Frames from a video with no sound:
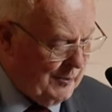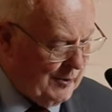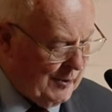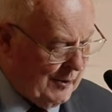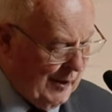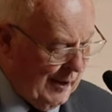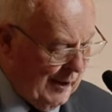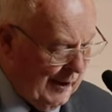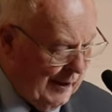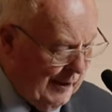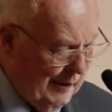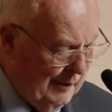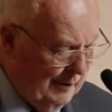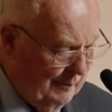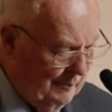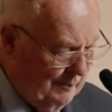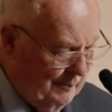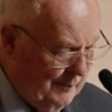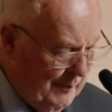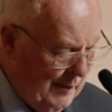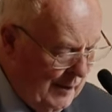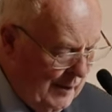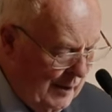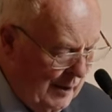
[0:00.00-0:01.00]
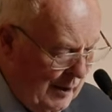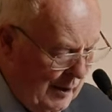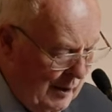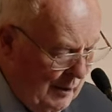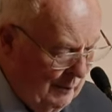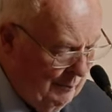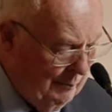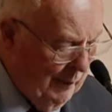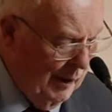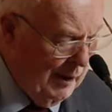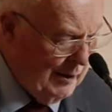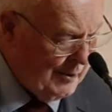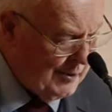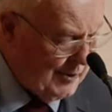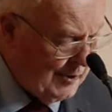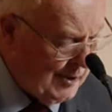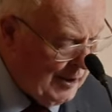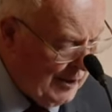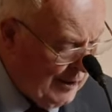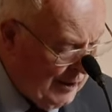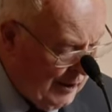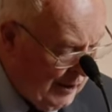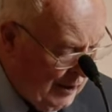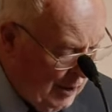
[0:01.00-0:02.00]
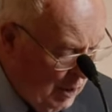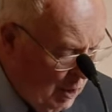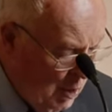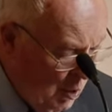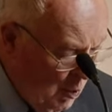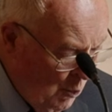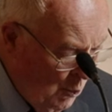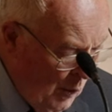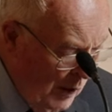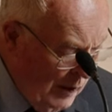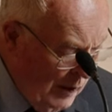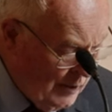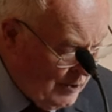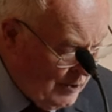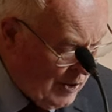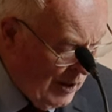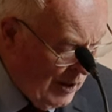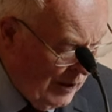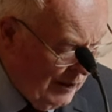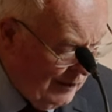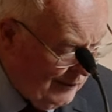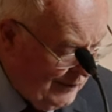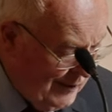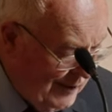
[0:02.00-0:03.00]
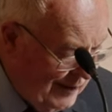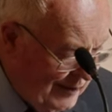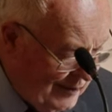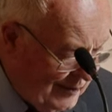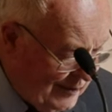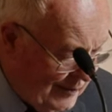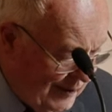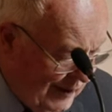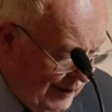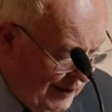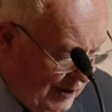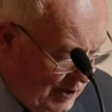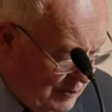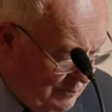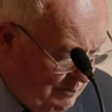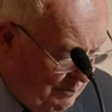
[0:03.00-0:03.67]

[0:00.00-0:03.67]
saying, "Master, when shall these things